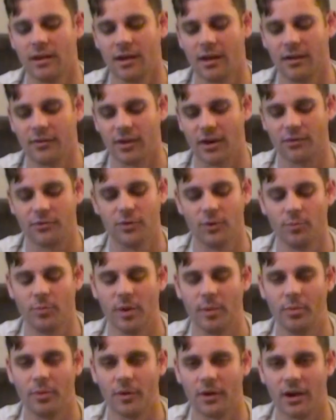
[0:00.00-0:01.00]
I've got a few
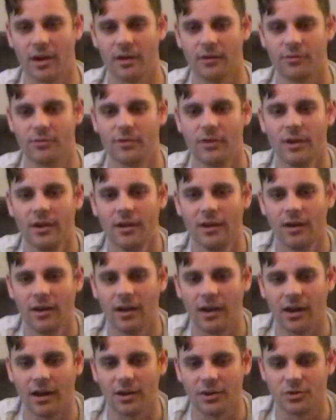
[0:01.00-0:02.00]
people that
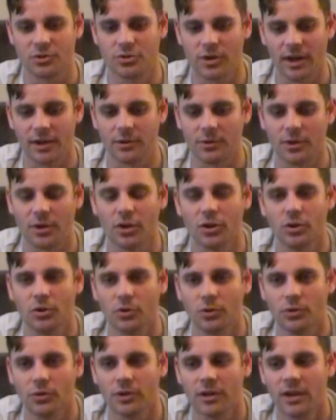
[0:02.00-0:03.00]
I've tried to
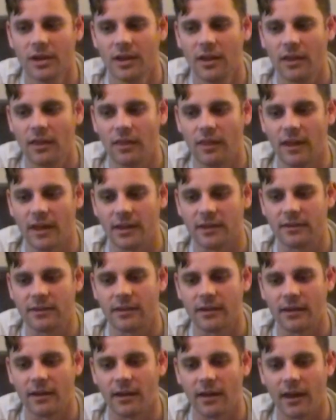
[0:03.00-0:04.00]
include that
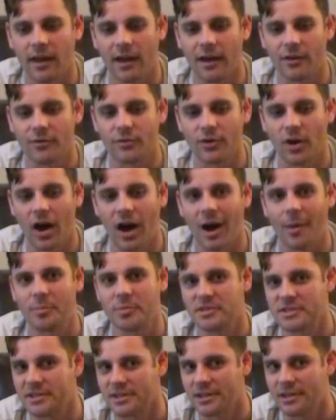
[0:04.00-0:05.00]
have
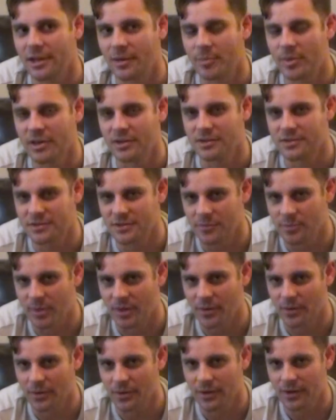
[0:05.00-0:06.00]
opposite opinions of
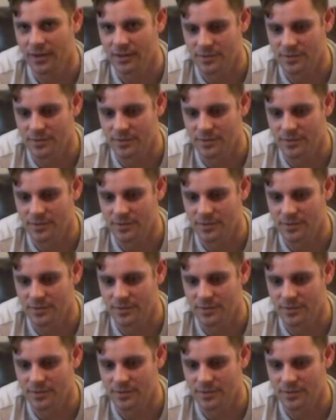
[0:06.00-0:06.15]
beer